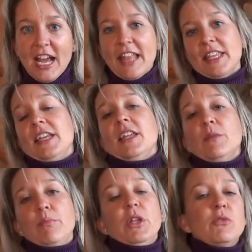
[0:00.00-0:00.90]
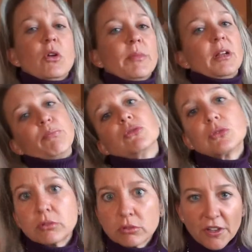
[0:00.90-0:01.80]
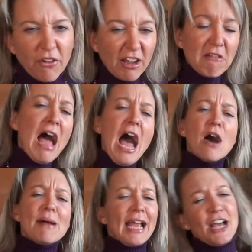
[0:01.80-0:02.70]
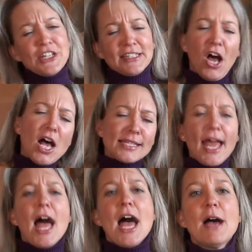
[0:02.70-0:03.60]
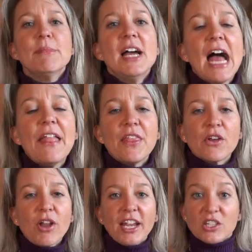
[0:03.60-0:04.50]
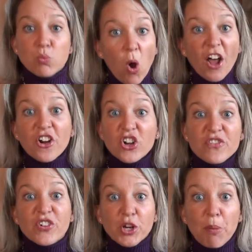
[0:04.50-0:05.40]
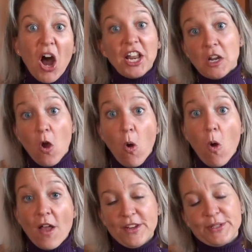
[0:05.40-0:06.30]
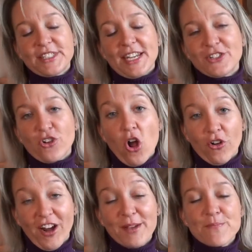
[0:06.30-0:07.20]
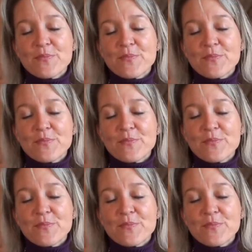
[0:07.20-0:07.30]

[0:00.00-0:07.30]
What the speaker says: And then they do it on me, and they're like, oh my gosh, that's awesome! And then they're like, is water good for your body? And they would stay strong, right?